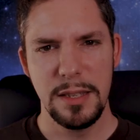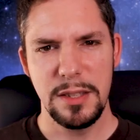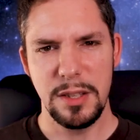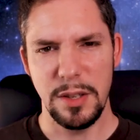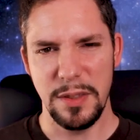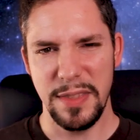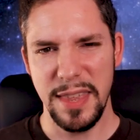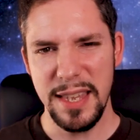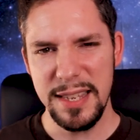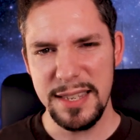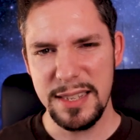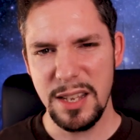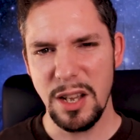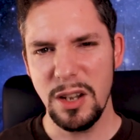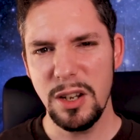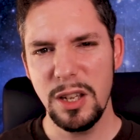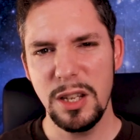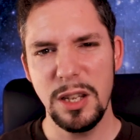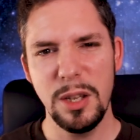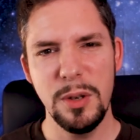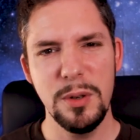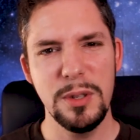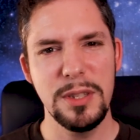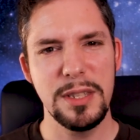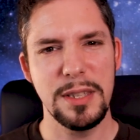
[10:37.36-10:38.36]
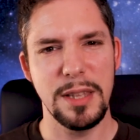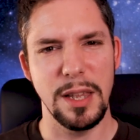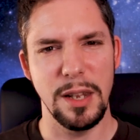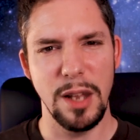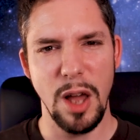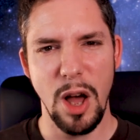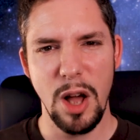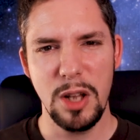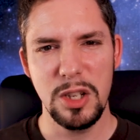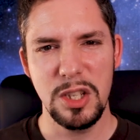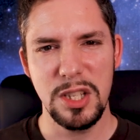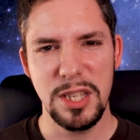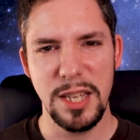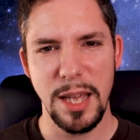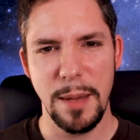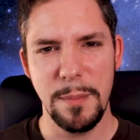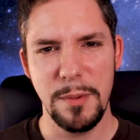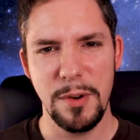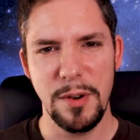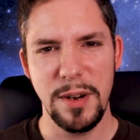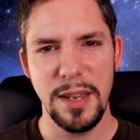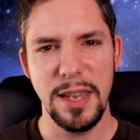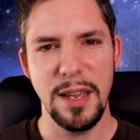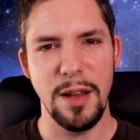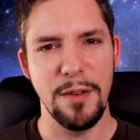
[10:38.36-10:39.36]
So this concludes the launch
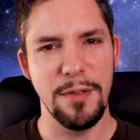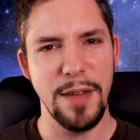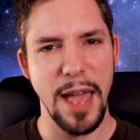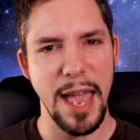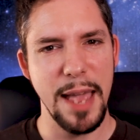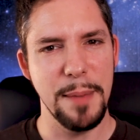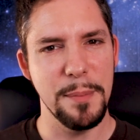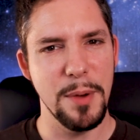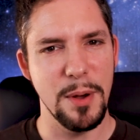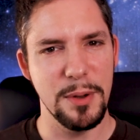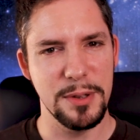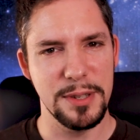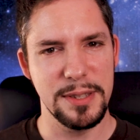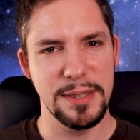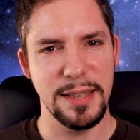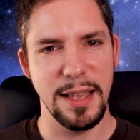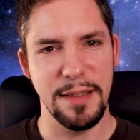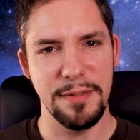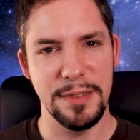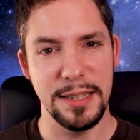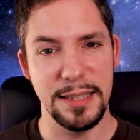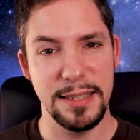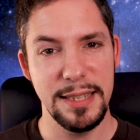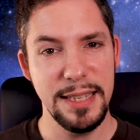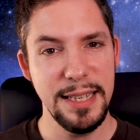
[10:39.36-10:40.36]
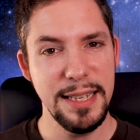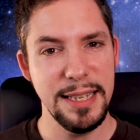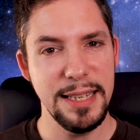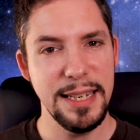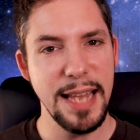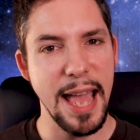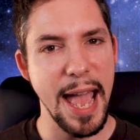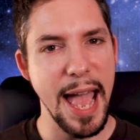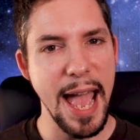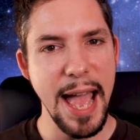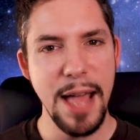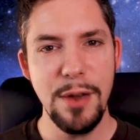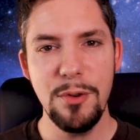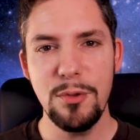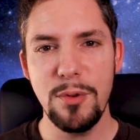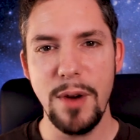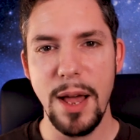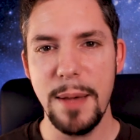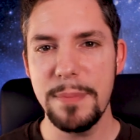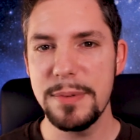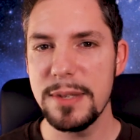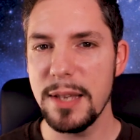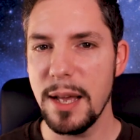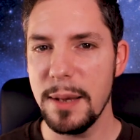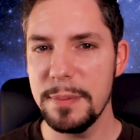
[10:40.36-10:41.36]
summary of Amos 17 and
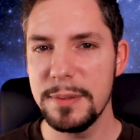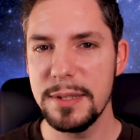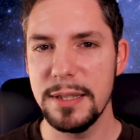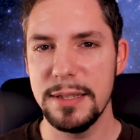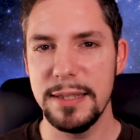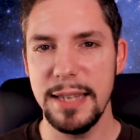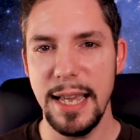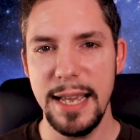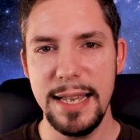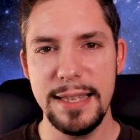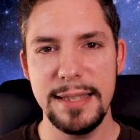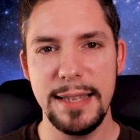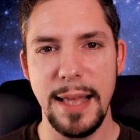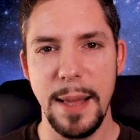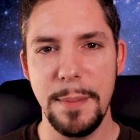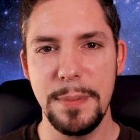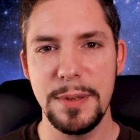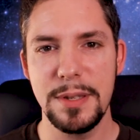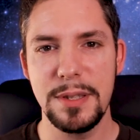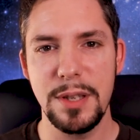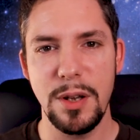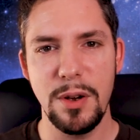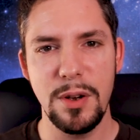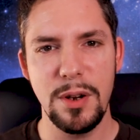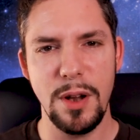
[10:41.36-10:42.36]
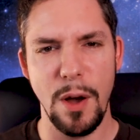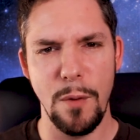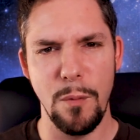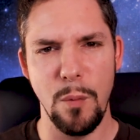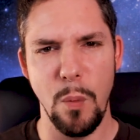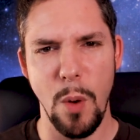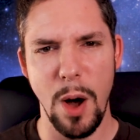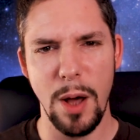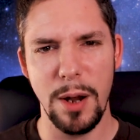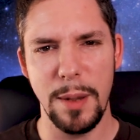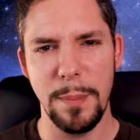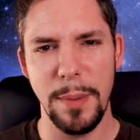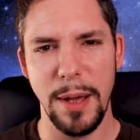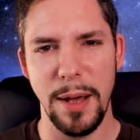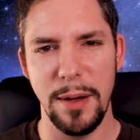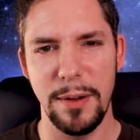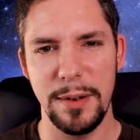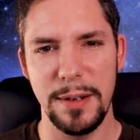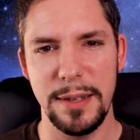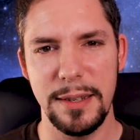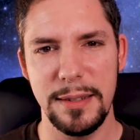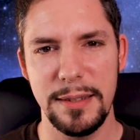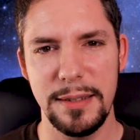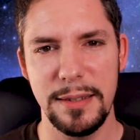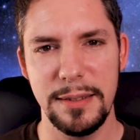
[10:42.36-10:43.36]
wraps up today's episode of What
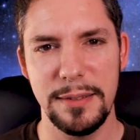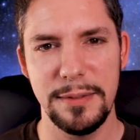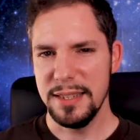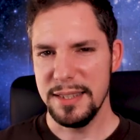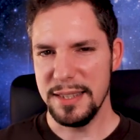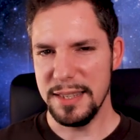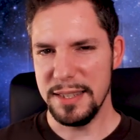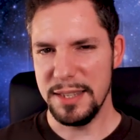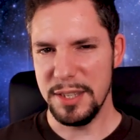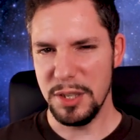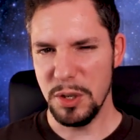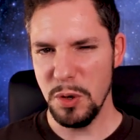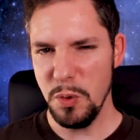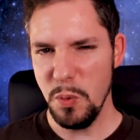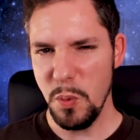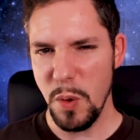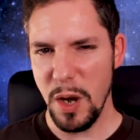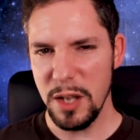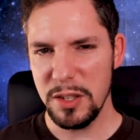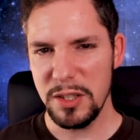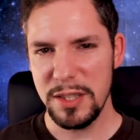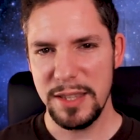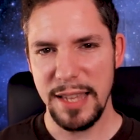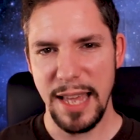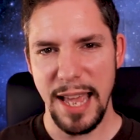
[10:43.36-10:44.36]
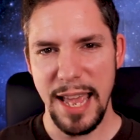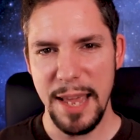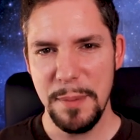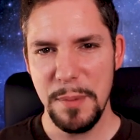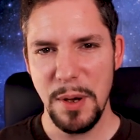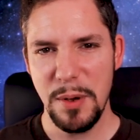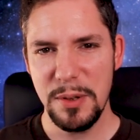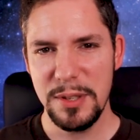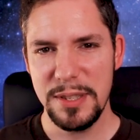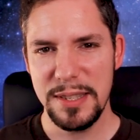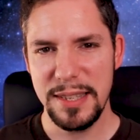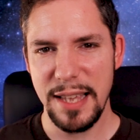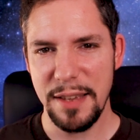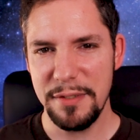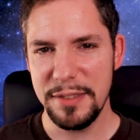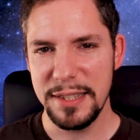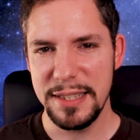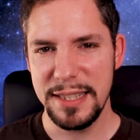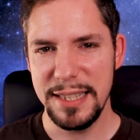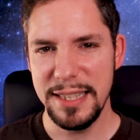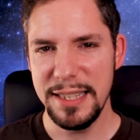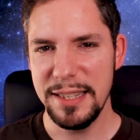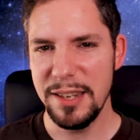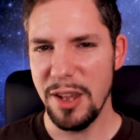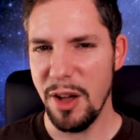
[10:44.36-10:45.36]
About It. Did you watch the Amos
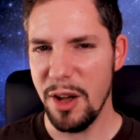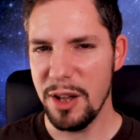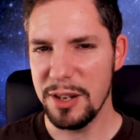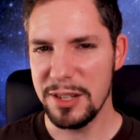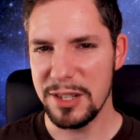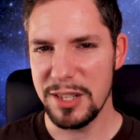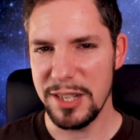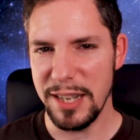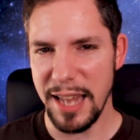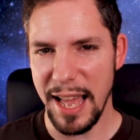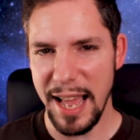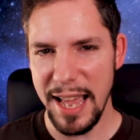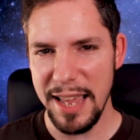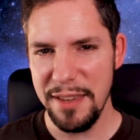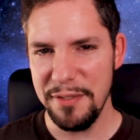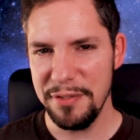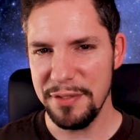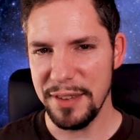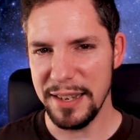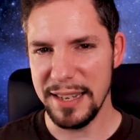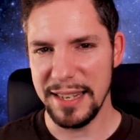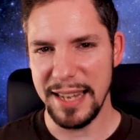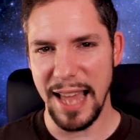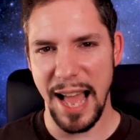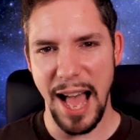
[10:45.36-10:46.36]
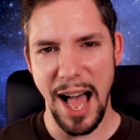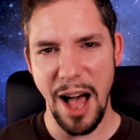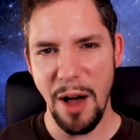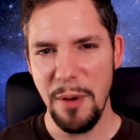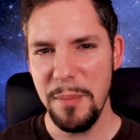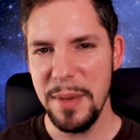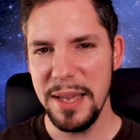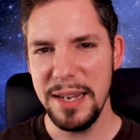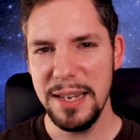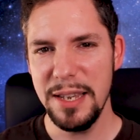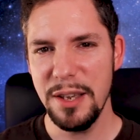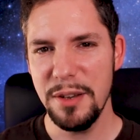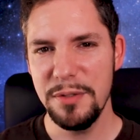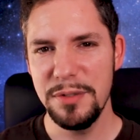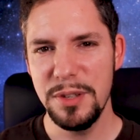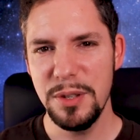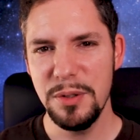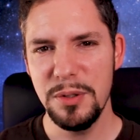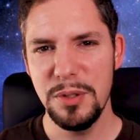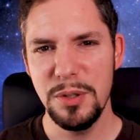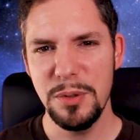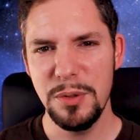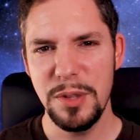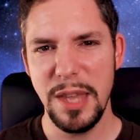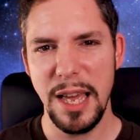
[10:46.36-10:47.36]
17 launch live? And how many of
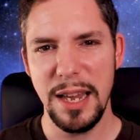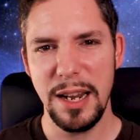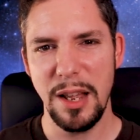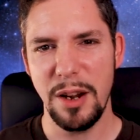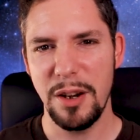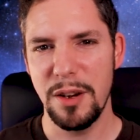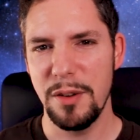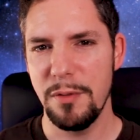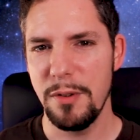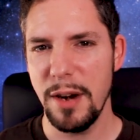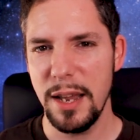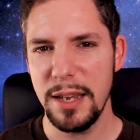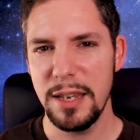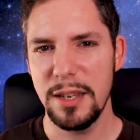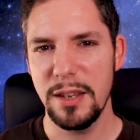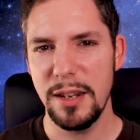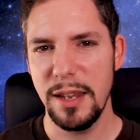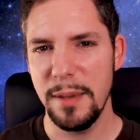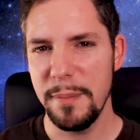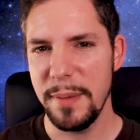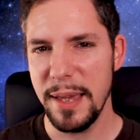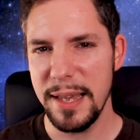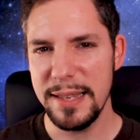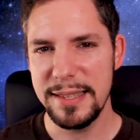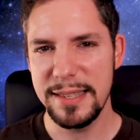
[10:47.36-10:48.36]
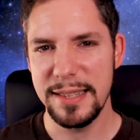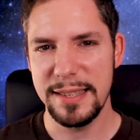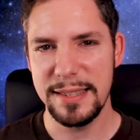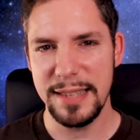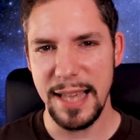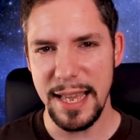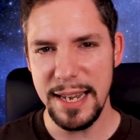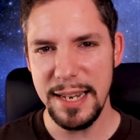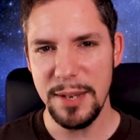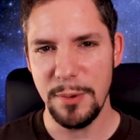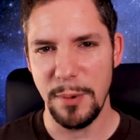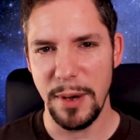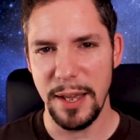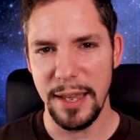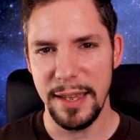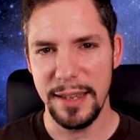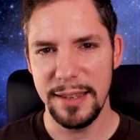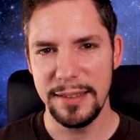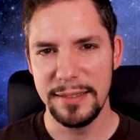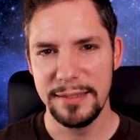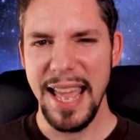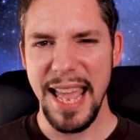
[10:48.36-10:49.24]
you do that on a regular basis anyway?